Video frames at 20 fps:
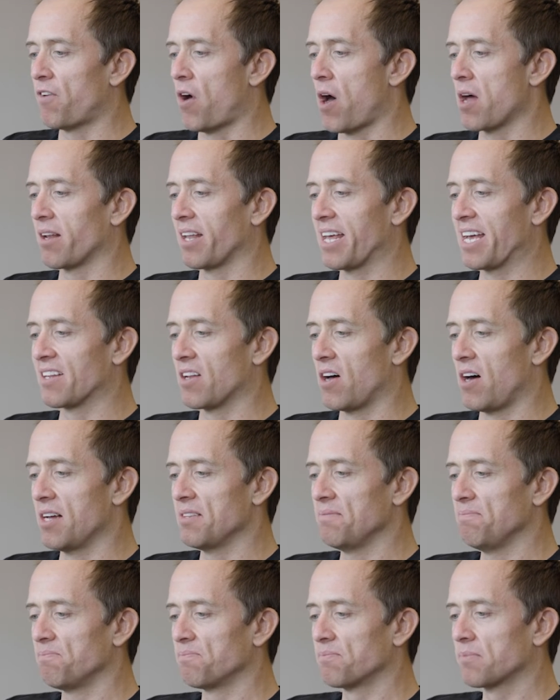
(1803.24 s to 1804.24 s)
Final
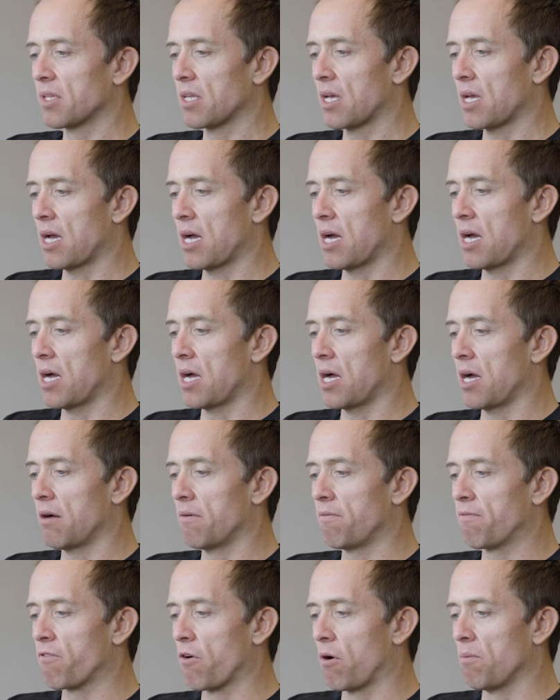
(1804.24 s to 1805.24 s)
headline
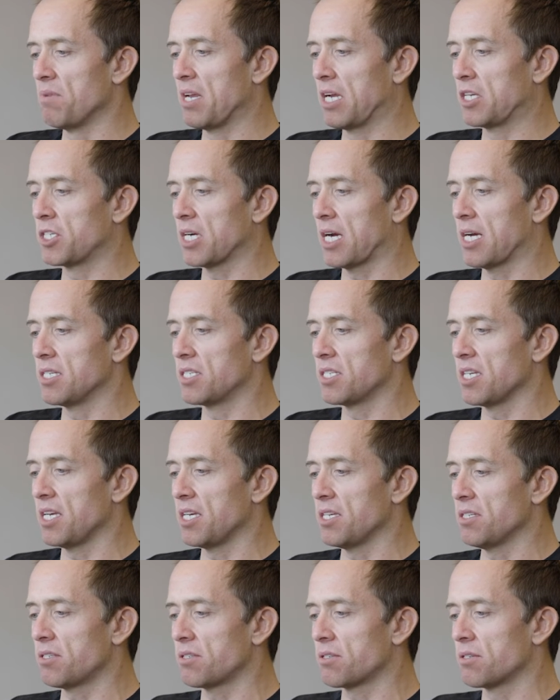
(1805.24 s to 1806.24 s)
from Nick Chase
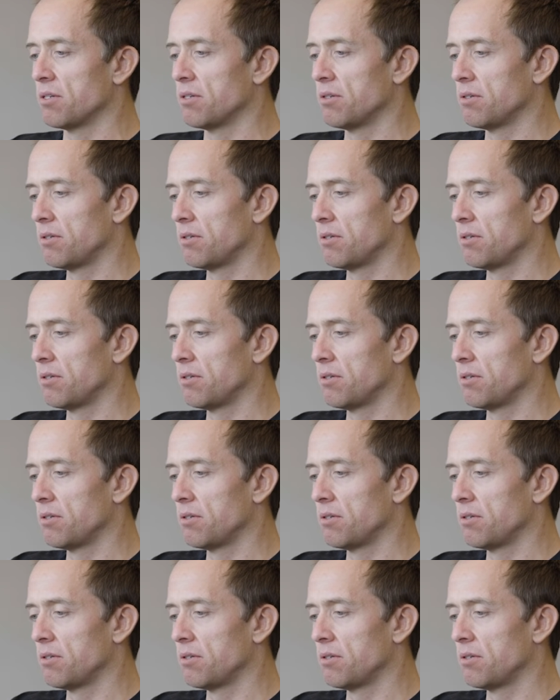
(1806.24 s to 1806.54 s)
is...